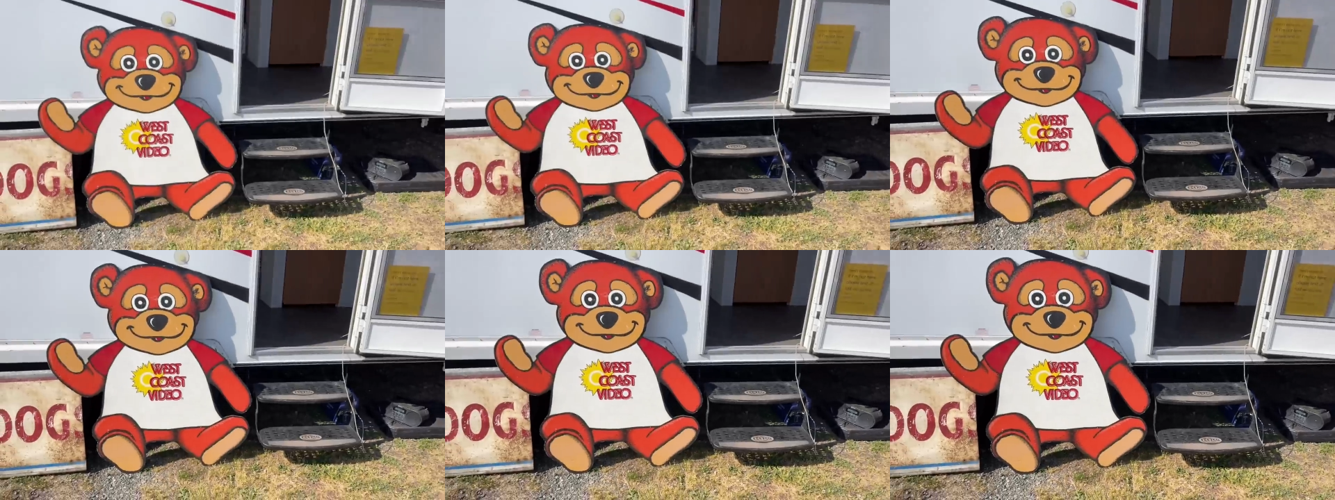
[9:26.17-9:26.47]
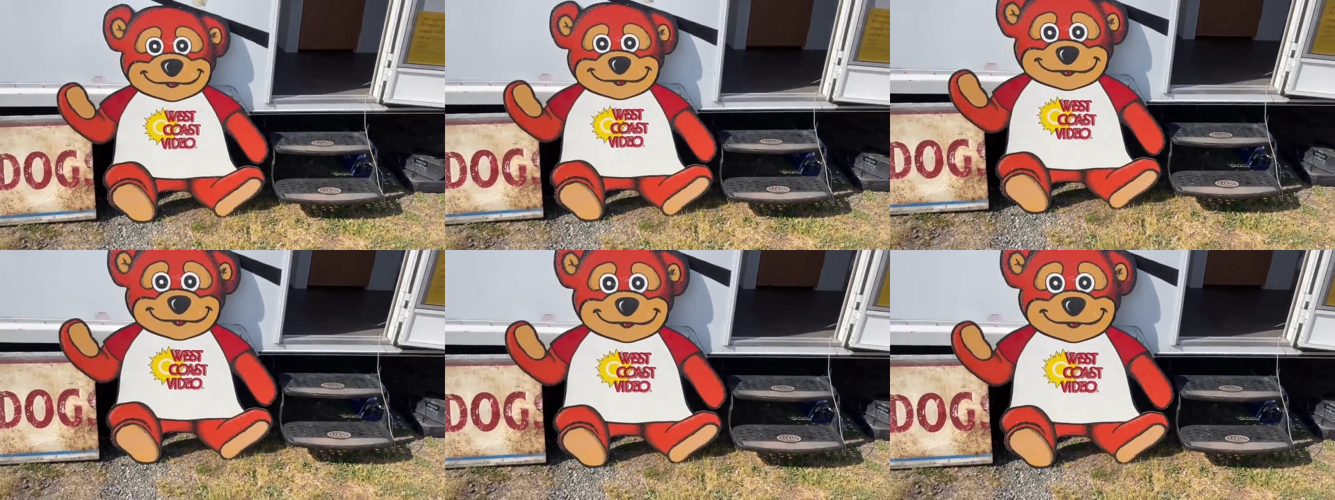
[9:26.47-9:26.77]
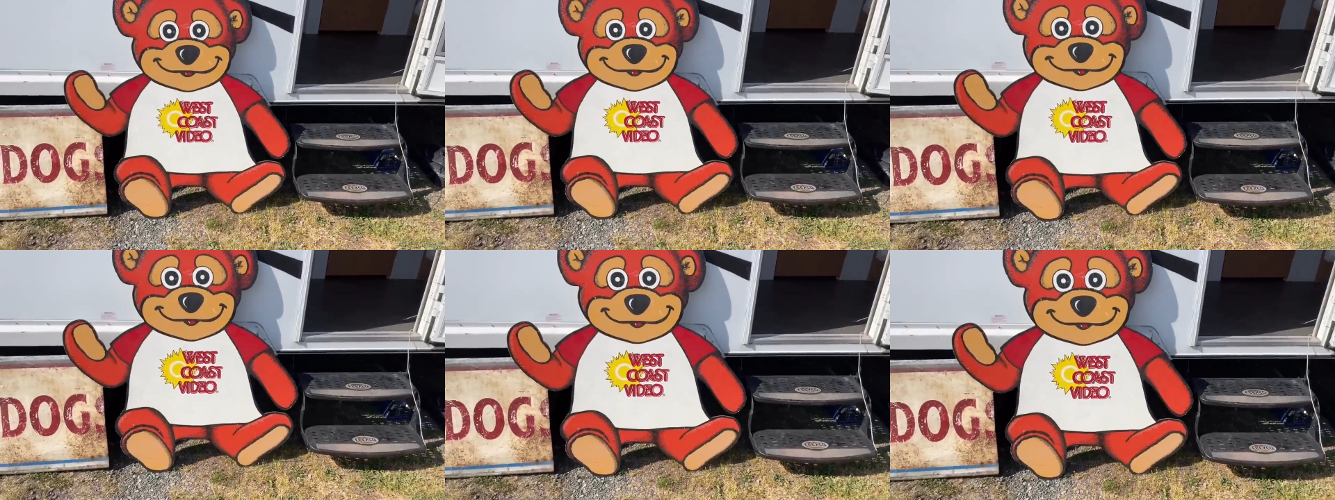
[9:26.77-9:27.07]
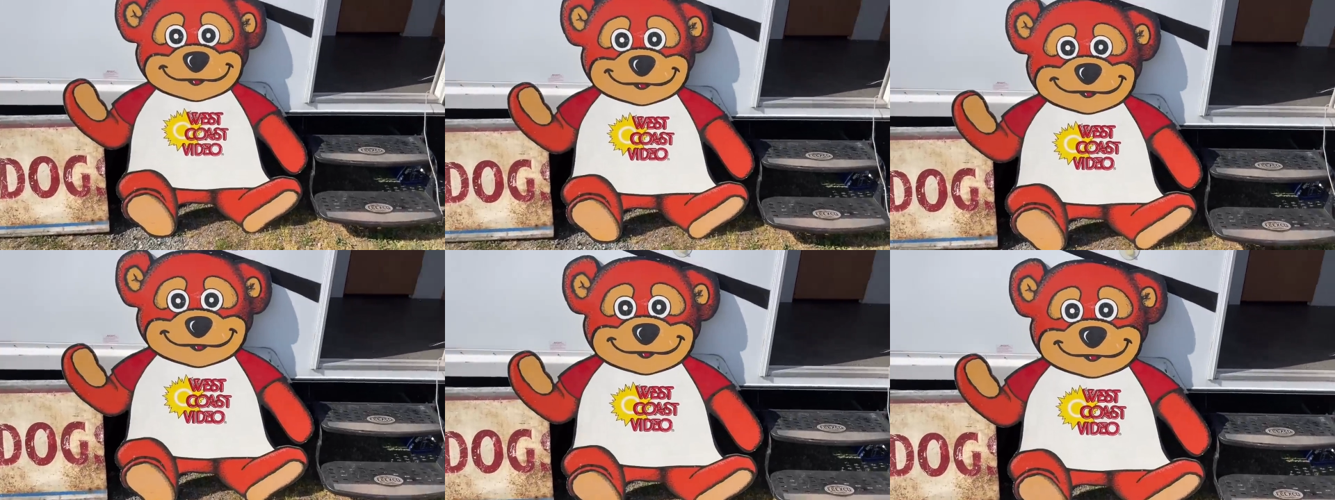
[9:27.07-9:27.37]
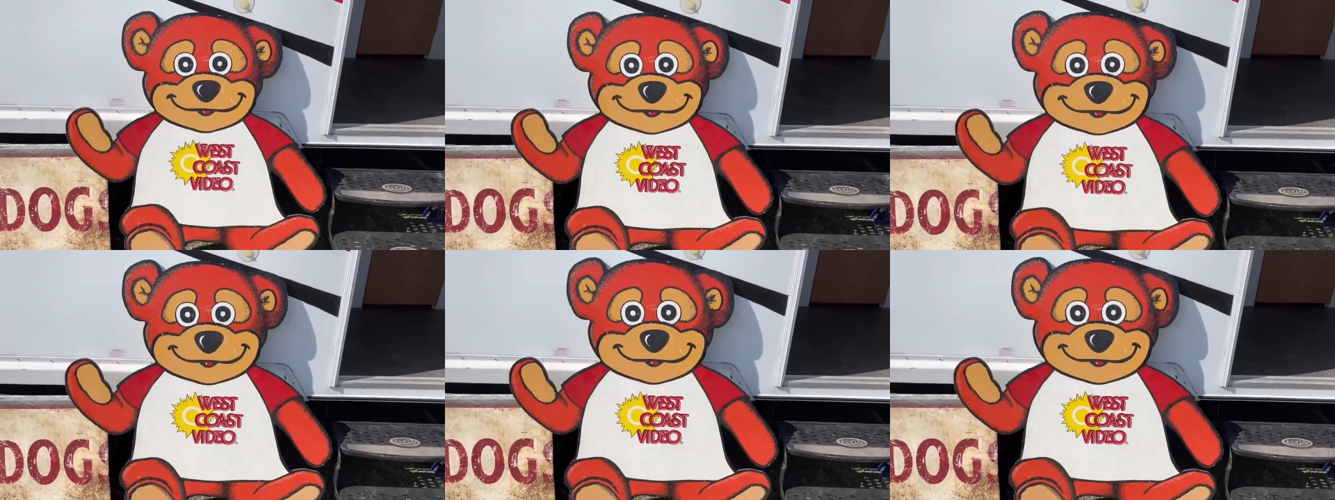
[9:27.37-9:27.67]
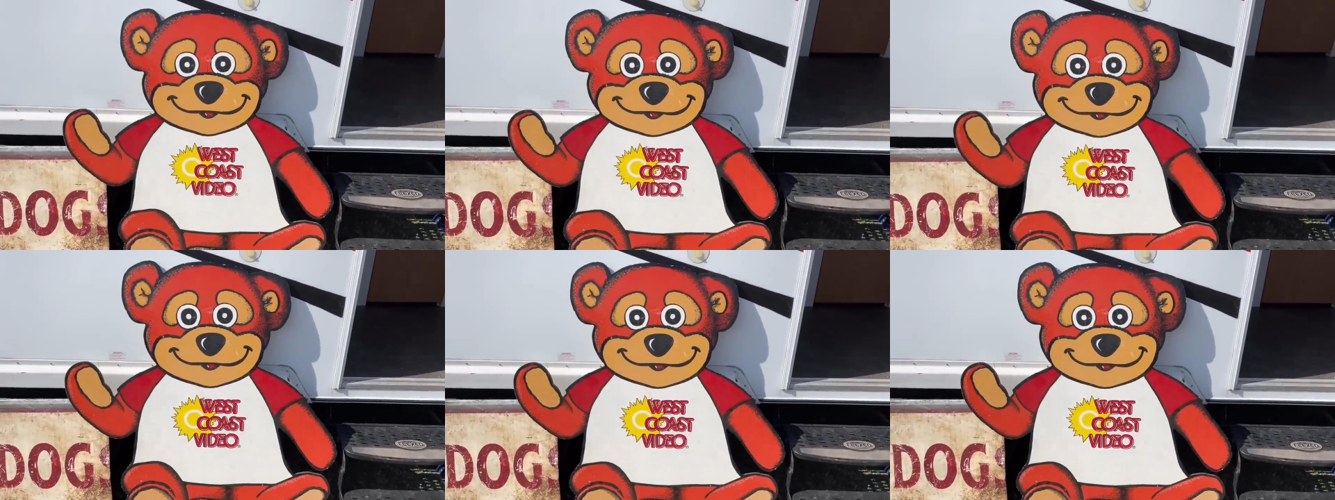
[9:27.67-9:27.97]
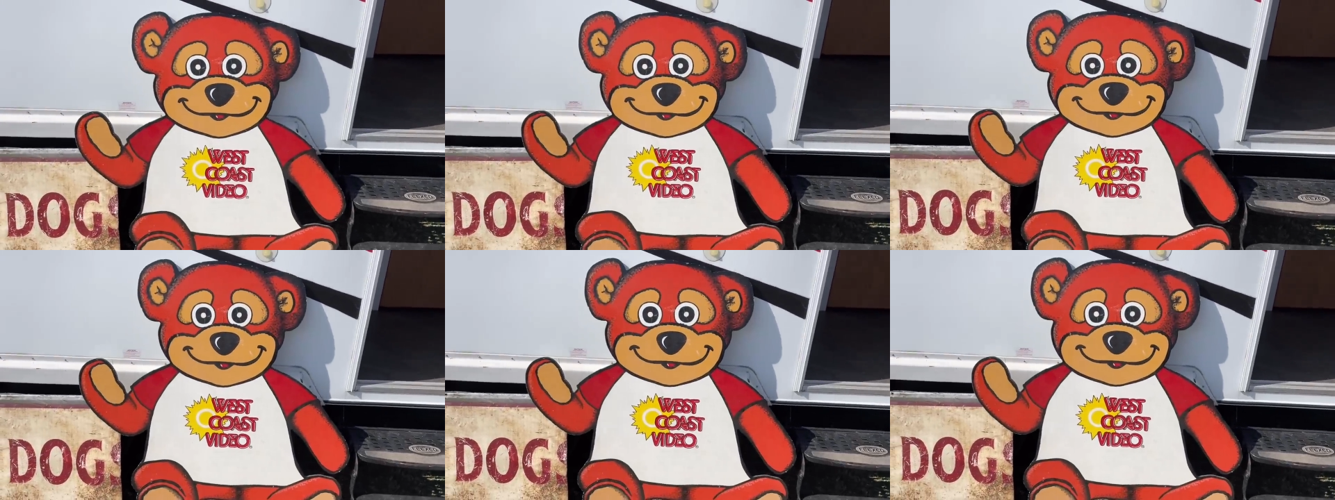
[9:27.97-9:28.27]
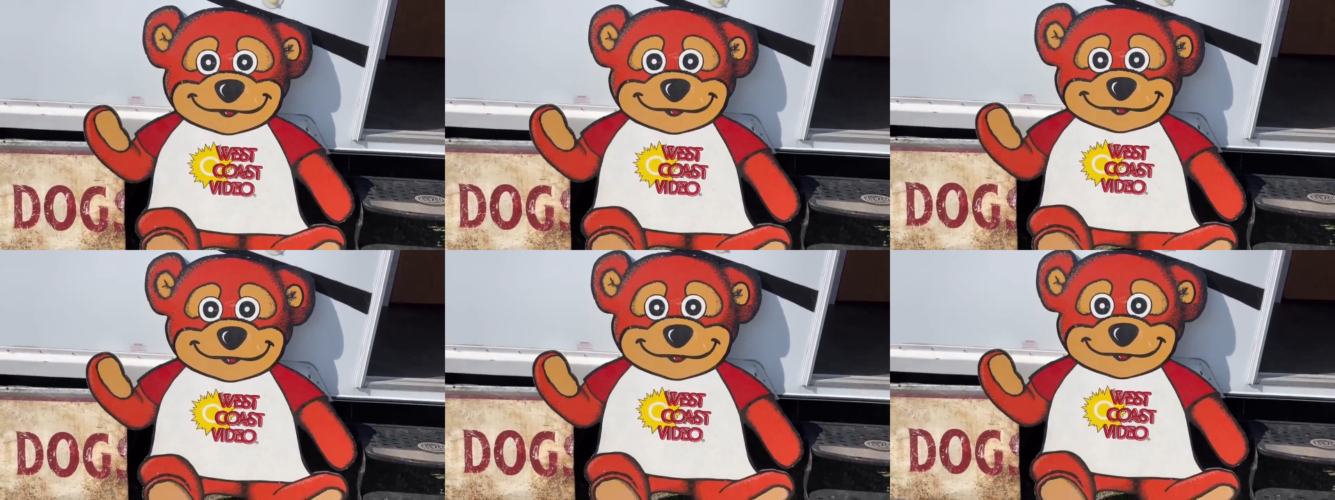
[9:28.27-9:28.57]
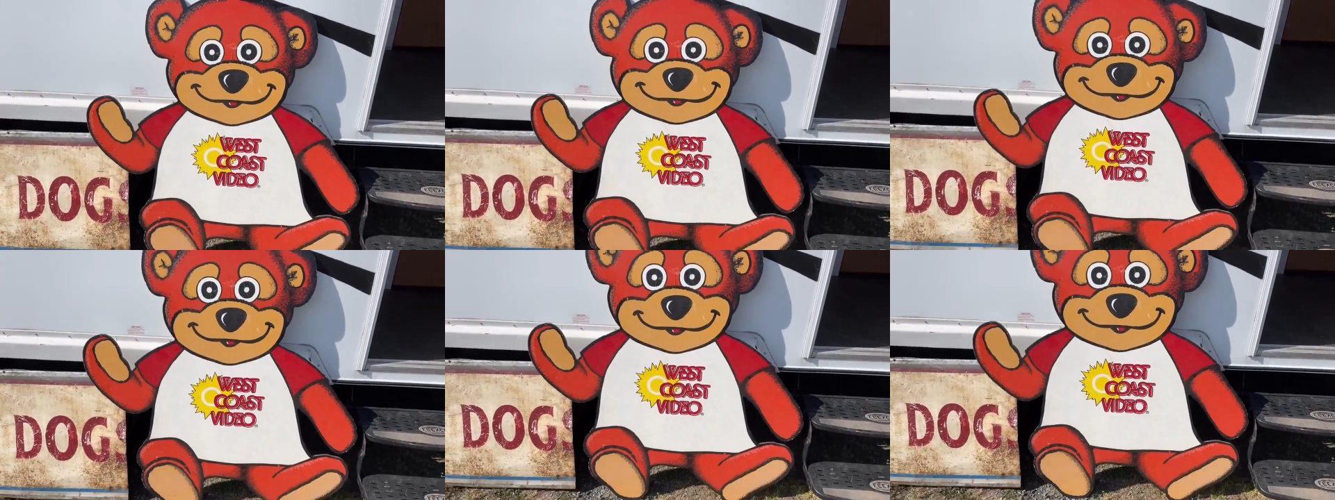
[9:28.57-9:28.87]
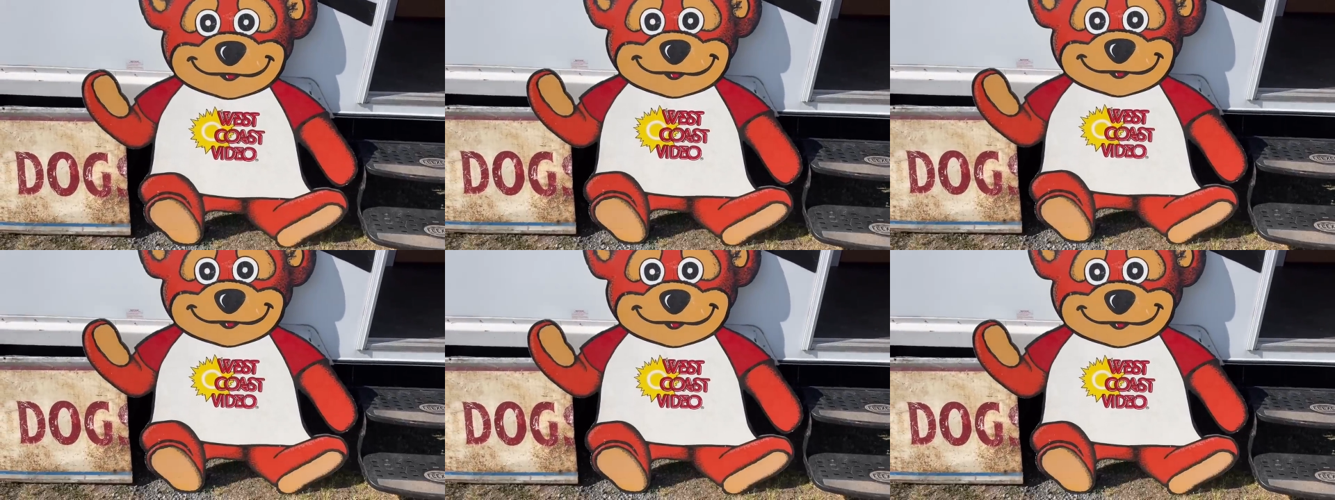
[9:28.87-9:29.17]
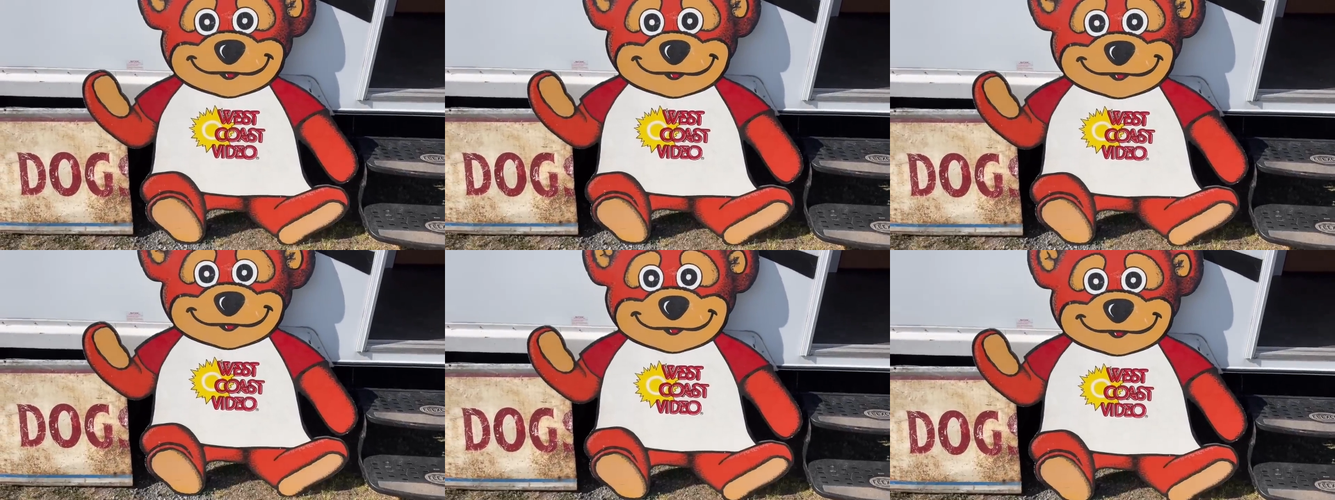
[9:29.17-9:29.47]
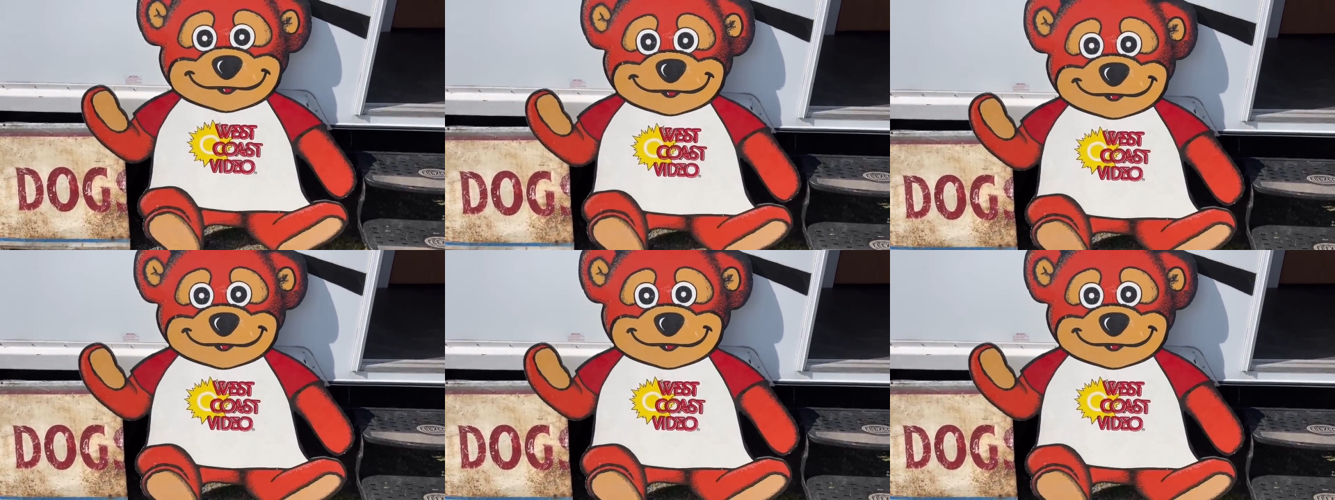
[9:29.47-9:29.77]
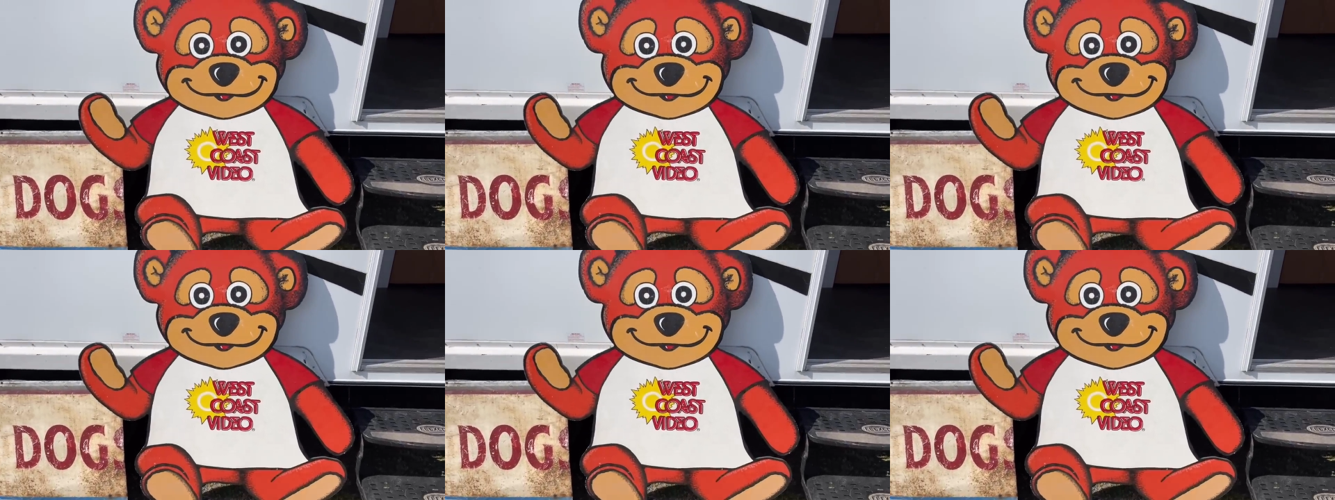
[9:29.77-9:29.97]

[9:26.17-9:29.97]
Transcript: [unreadable: no face in view]